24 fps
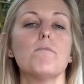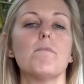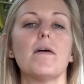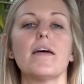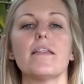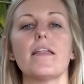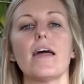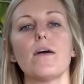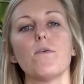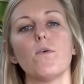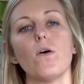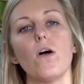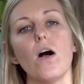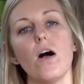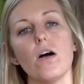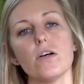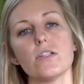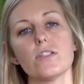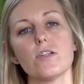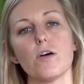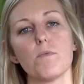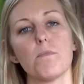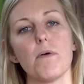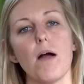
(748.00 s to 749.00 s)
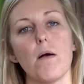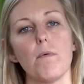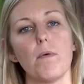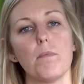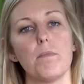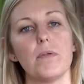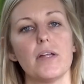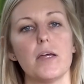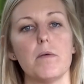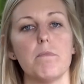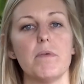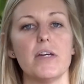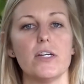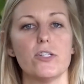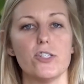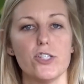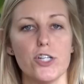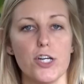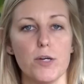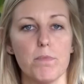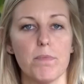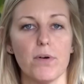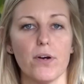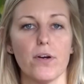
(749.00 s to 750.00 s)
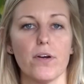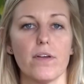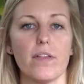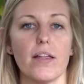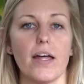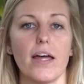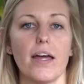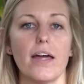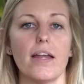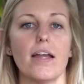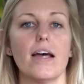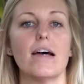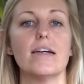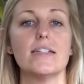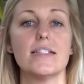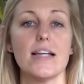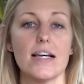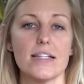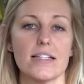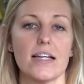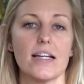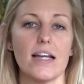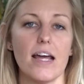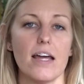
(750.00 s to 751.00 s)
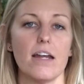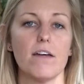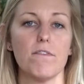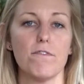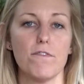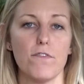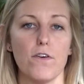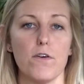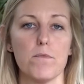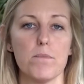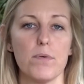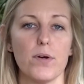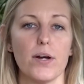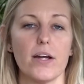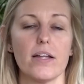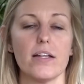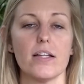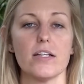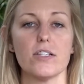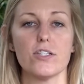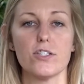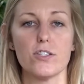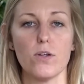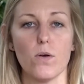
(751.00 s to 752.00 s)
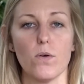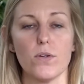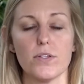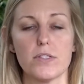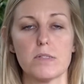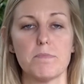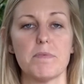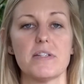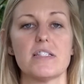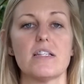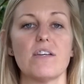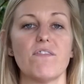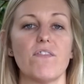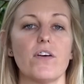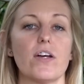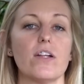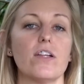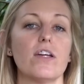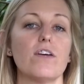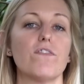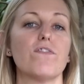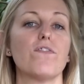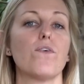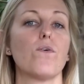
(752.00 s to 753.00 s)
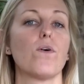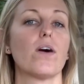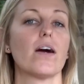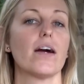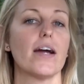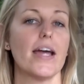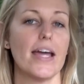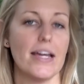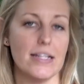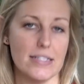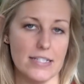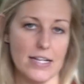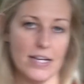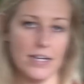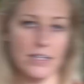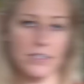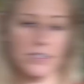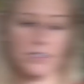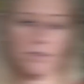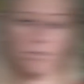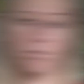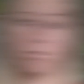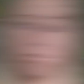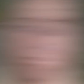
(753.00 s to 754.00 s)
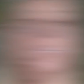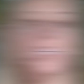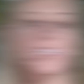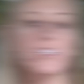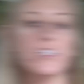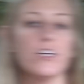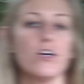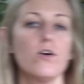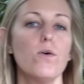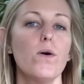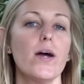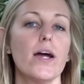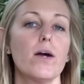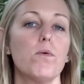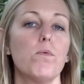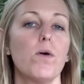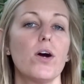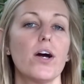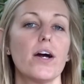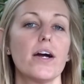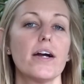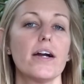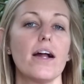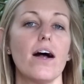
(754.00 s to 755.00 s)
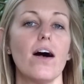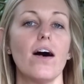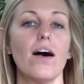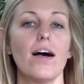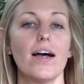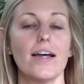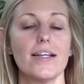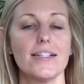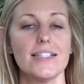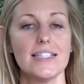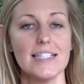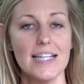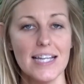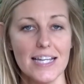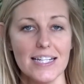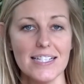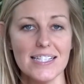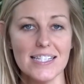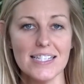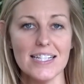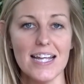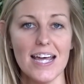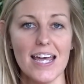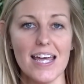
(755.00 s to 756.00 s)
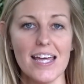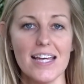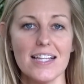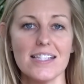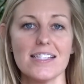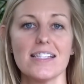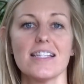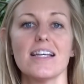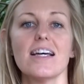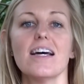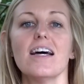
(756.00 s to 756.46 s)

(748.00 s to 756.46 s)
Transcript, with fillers: but they will also probably be cheaper than a designated footprint that's sold specifically for a tent. Just a quick word on tent stakes.